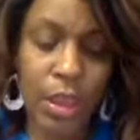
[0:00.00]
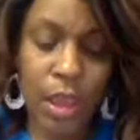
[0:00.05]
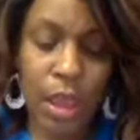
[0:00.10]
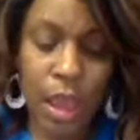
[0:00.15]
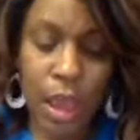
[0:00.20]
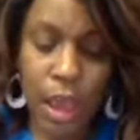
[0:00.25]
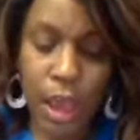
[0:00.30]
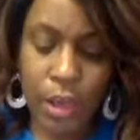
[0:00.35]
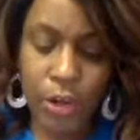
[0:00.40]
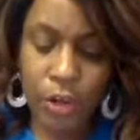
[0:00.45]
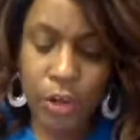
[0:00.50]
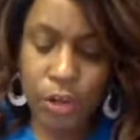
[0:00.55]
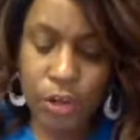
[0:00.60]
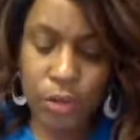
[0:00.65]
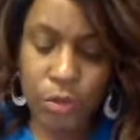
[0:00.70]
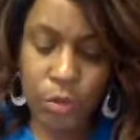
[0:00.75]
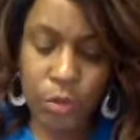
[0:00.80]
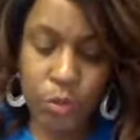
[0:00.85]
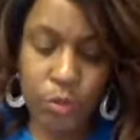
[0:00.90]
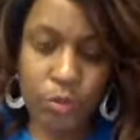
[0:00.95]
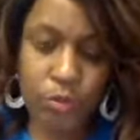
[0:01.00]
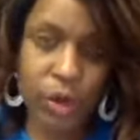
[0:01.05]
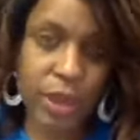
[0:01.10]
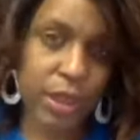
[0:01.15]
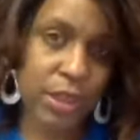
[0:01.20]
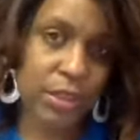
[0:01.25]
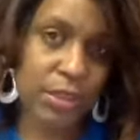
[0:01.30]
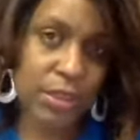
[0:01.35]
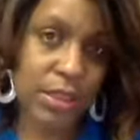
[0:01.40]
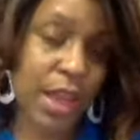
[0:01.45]
How do you
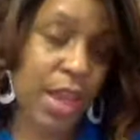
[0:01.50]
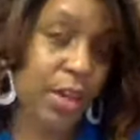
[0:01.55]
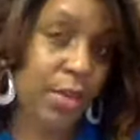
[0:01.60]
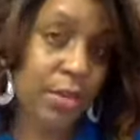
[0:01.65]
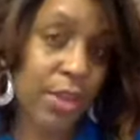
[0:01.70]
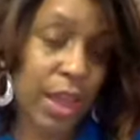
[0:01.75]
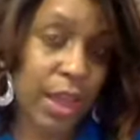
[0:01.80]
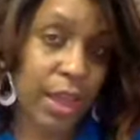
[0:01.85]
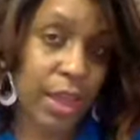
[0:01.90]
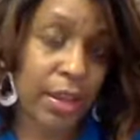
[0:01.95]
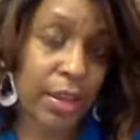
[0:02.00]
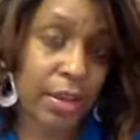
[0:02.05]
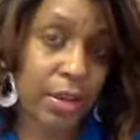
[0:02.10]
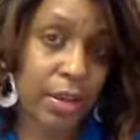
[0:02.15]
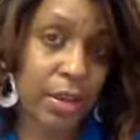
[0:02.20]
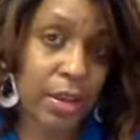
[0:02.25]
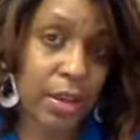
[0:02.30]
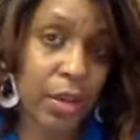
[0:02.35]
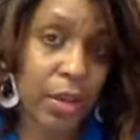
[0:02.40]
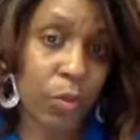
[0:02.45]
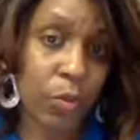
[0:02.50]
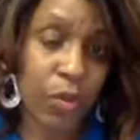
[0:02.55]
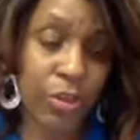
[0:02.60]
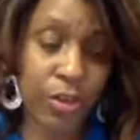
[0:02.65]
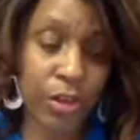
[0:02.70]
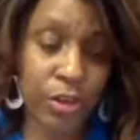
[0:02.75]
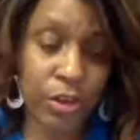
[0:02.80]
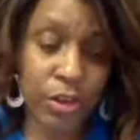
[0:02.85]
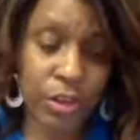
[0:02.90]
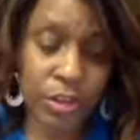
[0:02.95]
reconcile that
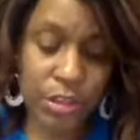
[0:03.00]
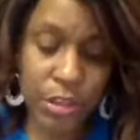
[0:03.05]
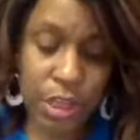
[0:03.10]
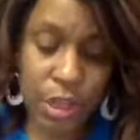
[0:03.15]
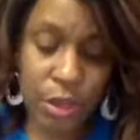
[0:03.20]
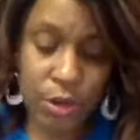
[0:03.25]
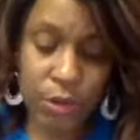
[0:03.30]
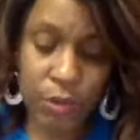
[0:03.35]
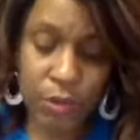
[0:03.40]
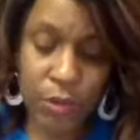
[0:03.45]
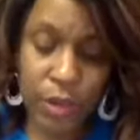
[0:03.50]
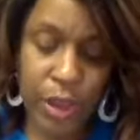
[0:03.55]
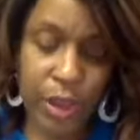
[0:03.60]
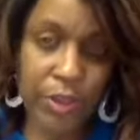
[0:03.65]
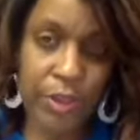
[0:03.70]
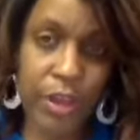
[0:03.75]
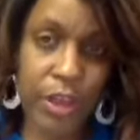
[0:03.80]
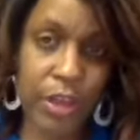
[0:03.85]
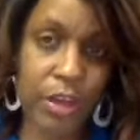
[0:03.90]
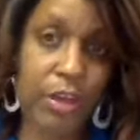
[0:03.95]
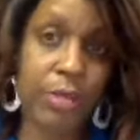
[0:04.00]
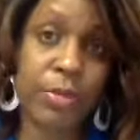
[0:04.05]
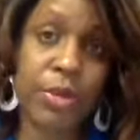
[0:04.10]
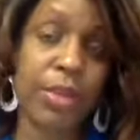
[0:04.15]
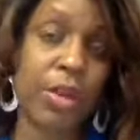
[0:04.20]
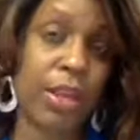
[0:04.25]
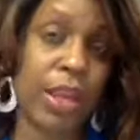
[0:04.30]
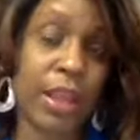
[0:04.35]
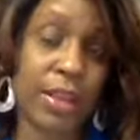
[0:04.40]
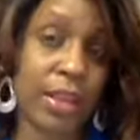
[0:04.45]
within yourself and then
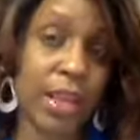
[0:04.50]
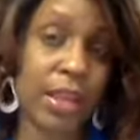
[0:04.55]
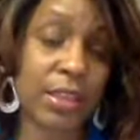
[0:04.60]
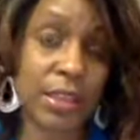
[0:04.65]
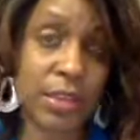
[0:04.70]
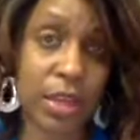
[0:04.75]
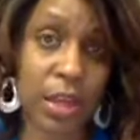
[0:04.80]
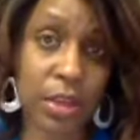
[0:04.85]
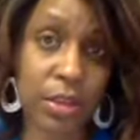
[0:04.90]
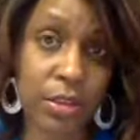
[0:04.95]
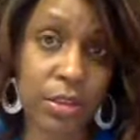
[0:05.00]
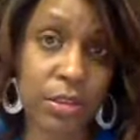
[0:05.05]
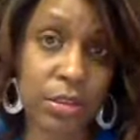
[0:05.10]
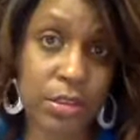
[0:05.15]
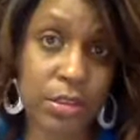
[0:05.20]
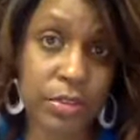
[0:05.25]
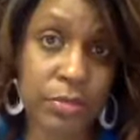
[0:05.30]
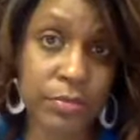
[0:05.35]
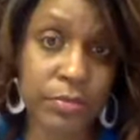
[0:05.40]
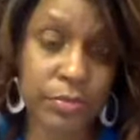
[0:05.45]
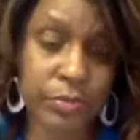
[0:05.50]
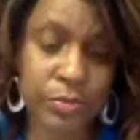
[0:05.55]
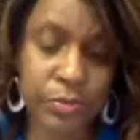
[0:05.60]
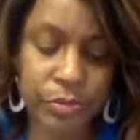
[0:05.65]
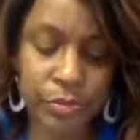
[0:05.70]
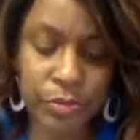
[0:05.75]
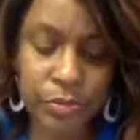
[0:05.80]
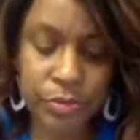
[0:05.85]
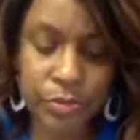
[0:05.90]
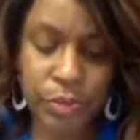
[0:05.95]
communicate that to others?
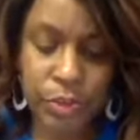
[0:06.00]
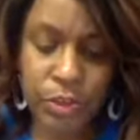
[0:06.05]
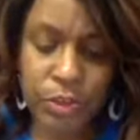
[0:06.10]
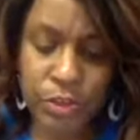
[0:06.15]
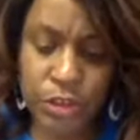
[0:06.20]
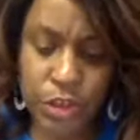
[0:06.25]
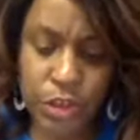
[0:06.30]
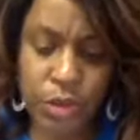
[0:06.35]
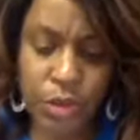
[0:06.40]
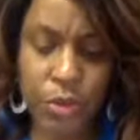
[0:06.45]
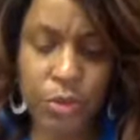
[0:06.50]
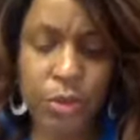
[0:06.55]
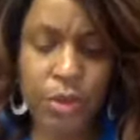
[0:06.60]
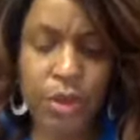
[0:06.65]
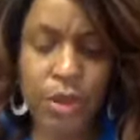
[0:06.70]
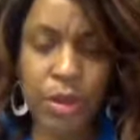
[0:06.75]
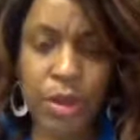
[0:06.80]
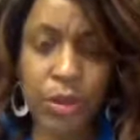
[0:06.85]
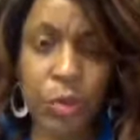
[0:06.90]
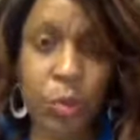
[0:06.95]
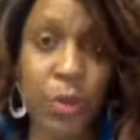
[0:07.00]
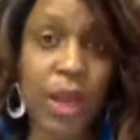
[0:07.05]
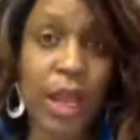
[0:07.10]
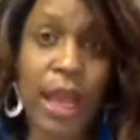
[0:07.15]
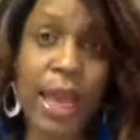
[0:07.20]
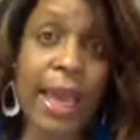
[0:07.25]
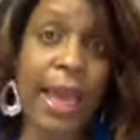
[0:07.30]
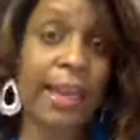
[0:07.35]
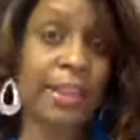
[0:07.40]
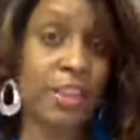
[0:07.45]
So what I
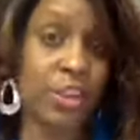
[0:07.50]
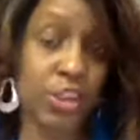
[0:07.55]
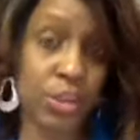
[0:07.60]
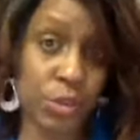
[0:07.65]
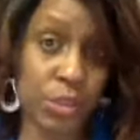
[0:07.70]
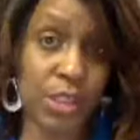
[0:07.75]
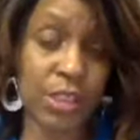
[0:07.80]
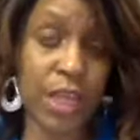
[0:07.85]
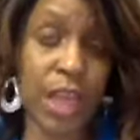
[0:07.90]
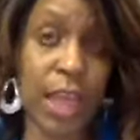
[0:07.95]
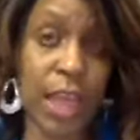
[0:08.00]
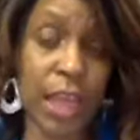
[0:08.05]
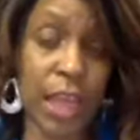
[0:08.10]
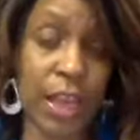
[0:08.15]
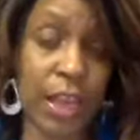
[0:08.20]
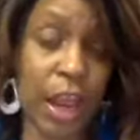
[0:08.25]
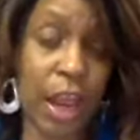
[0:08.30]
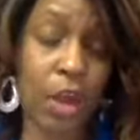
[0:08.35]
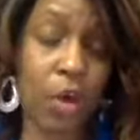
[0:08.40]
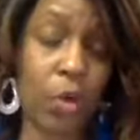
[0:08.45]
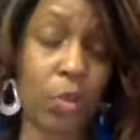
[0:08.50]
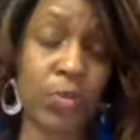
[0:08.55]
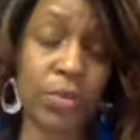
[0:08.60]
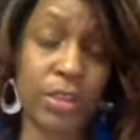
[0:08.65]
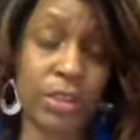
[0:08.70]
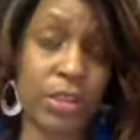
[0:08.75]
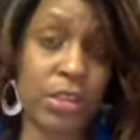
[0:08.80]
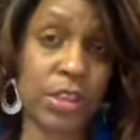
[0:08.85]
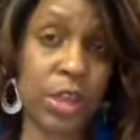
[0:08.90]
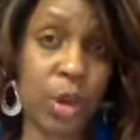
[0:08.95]
had to do today, and I hope
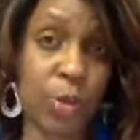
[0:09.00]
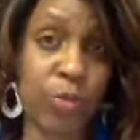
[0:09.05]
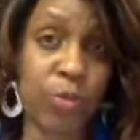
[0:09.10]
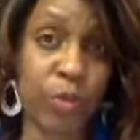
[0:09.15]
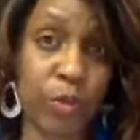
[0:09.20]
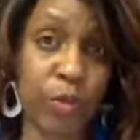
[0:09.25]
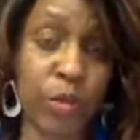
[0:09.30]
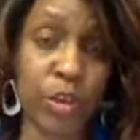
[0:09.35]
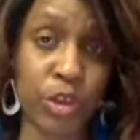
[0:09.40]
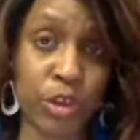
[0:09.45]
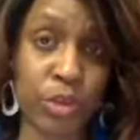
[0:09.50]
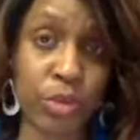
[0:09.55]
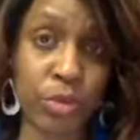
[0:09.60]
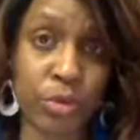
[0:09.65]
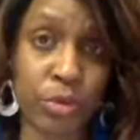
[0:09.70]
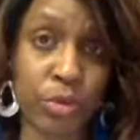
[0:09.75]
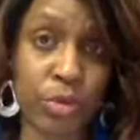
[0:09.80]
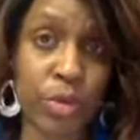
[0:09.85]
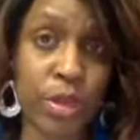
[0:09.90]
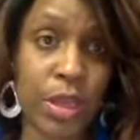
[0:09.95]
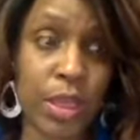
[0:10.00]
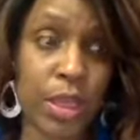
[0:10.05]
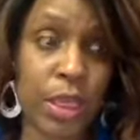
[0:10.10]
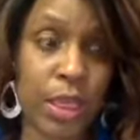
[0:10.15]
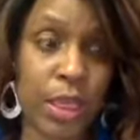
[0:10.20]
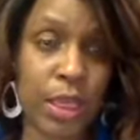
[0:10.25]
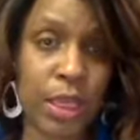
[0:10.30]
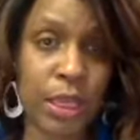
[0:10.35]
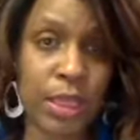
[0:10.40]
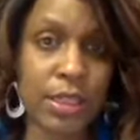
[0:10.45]
this is helpful for you,
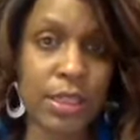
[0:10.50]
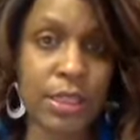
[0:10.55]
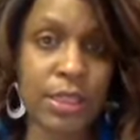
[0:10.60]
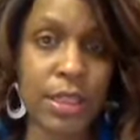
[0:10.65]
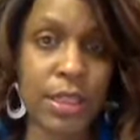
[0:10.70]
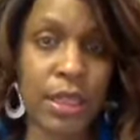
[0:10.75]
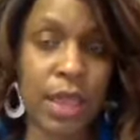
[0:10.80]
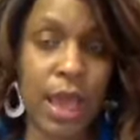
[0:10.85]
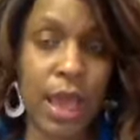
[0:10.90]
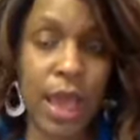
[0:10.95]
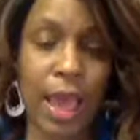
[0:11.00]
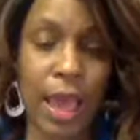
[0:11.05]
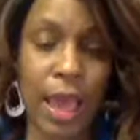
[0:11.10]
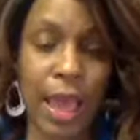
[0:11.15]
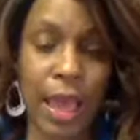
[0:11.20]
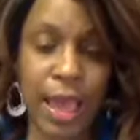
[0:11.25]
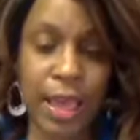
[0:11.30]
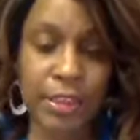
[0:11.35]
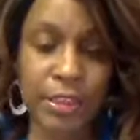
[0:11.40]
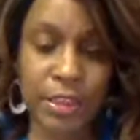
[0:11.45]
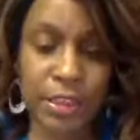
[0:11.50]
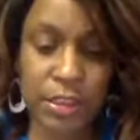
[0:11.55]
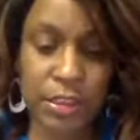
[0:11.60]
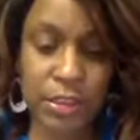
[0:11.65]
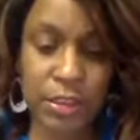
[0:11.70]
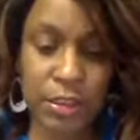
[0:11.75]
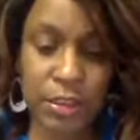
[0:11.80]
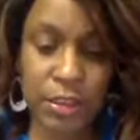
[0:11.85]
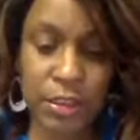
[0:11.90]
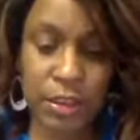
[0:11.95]
is I had
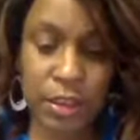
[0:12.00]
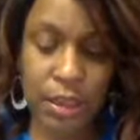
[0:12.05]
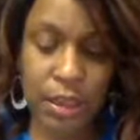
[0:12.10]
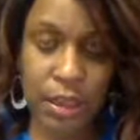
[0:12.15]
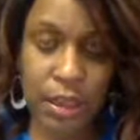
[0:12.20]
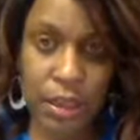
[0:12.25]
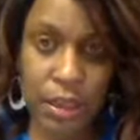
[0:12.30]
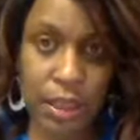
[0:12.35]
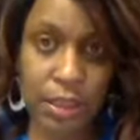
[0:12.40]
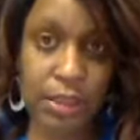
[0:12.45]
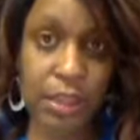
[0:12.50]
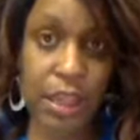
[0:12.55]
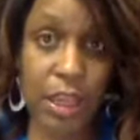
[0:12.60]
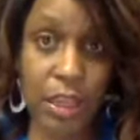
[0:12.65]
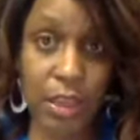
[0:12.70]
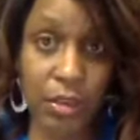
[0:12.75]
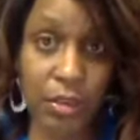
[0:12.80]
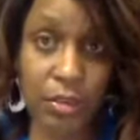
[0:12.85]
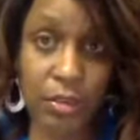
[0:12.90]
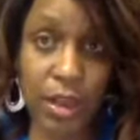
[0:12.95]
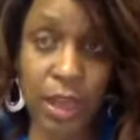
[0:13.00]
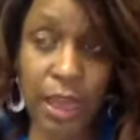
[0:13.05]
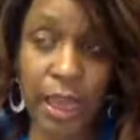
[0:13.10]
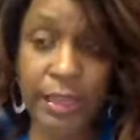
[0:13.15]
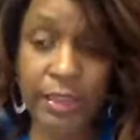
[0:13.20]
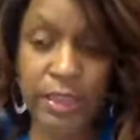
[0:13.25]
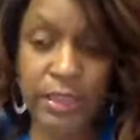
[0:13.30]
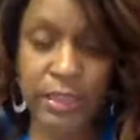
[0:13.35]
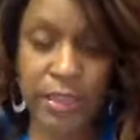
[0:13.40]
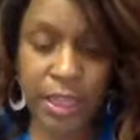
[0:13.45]
to exhale. I
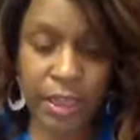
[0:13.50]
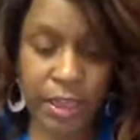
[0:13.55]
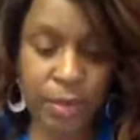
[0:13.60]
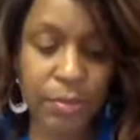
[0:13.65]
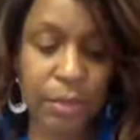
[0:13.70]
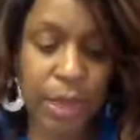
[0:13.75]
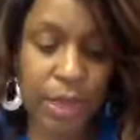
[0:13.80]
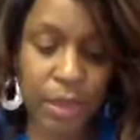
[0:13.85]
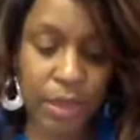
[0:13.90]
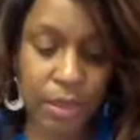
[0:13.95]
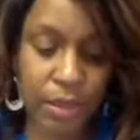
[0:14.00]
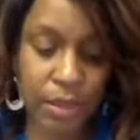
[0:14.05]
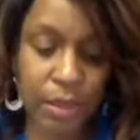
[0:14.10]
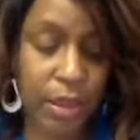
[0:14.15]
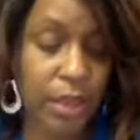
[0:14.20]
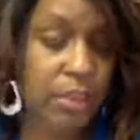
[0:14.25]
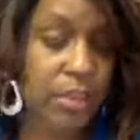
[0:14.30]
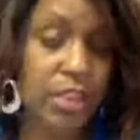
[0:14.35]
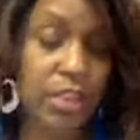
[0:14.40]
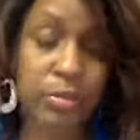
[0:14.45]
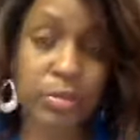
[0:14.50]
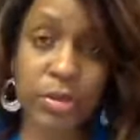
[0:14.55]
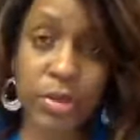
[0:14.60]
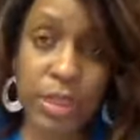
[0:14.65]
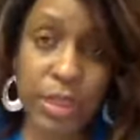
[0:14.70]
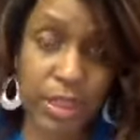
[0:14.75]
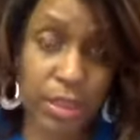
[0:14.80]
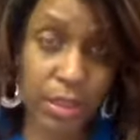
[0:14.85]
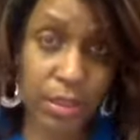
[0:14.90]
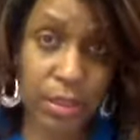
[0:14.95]
had to take a minute and just
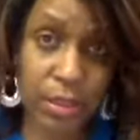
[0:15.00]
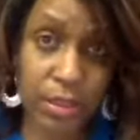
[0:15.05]
breathe.